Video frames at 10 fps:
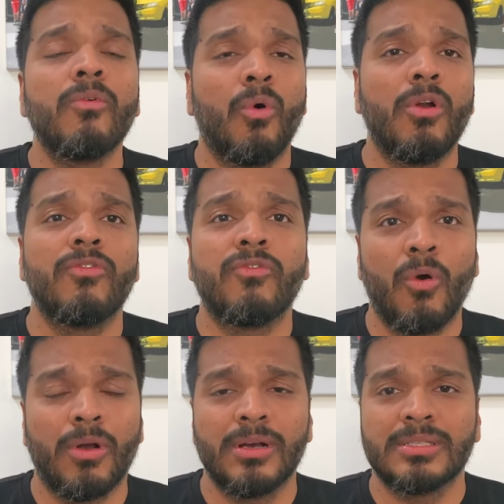won't
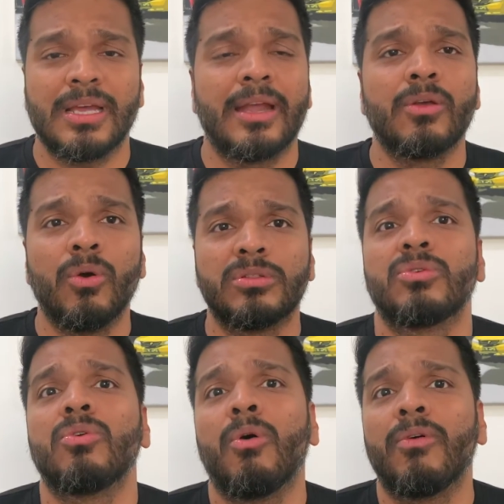focus and go
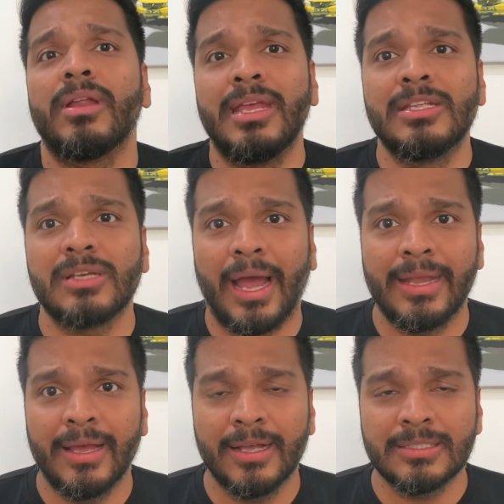through over each
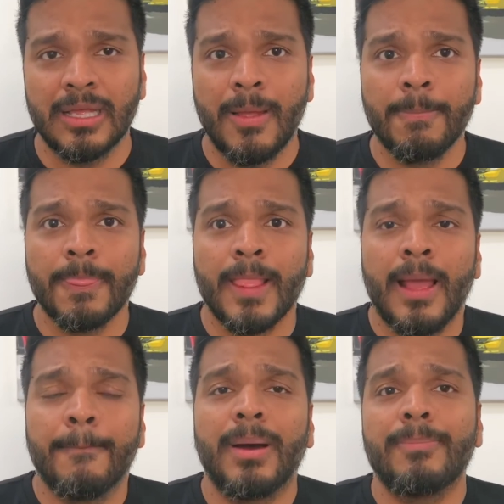ideas.
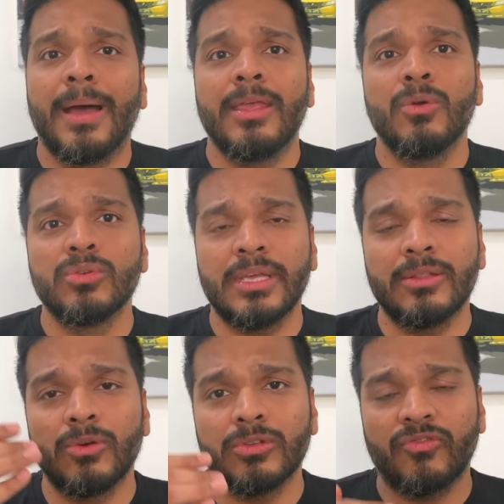But by
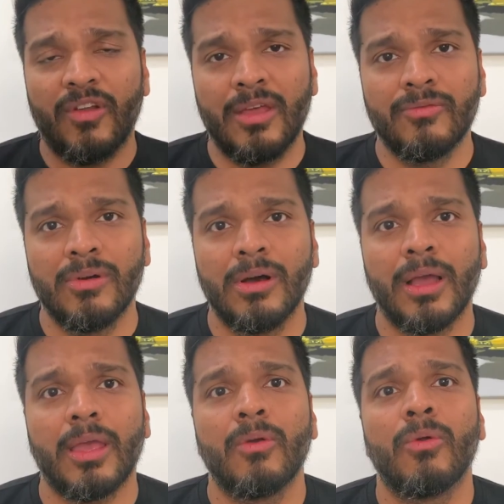using those
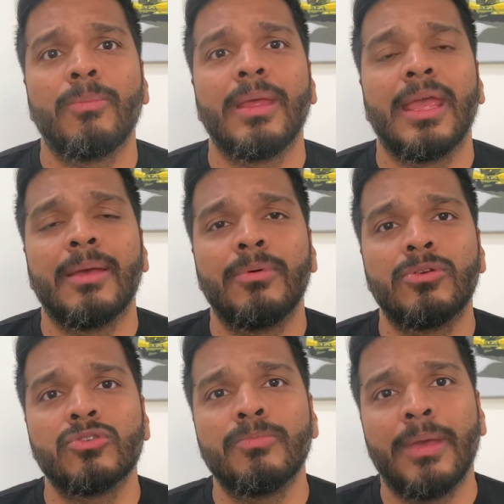framework, you will be able
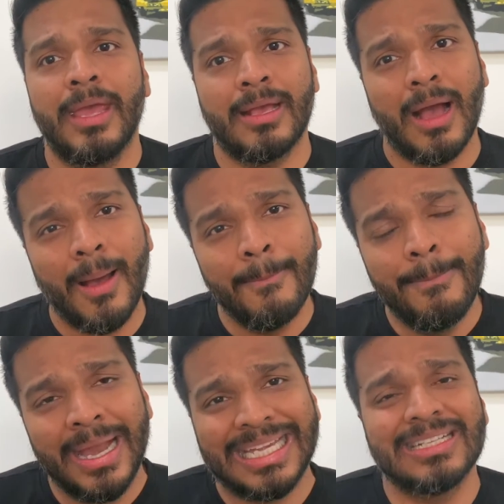to make
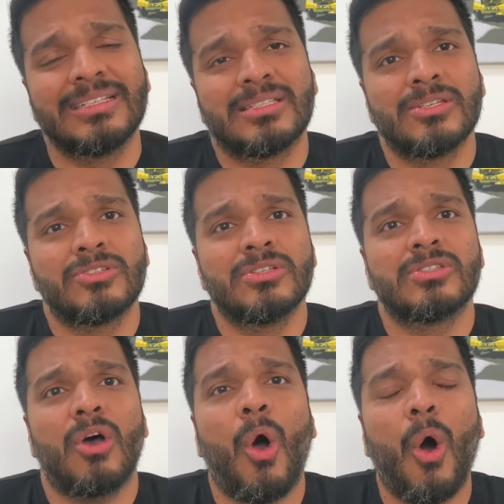better
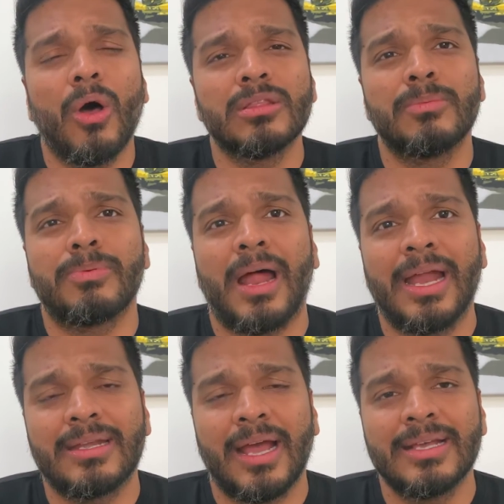decisions on the
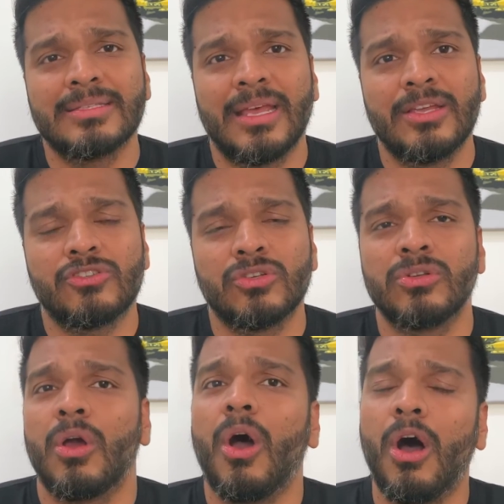
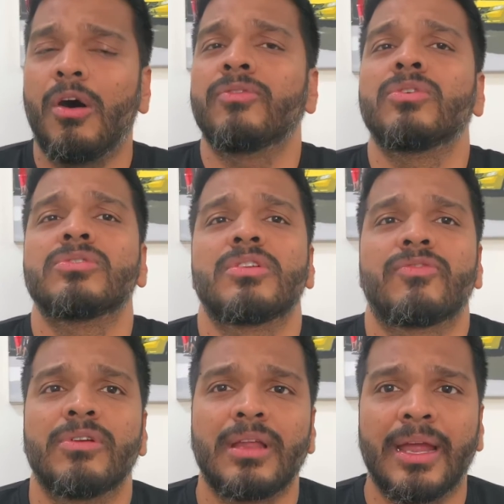prioritization of those
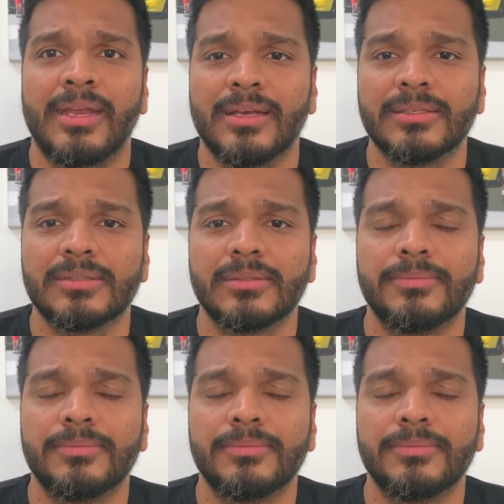different ideas.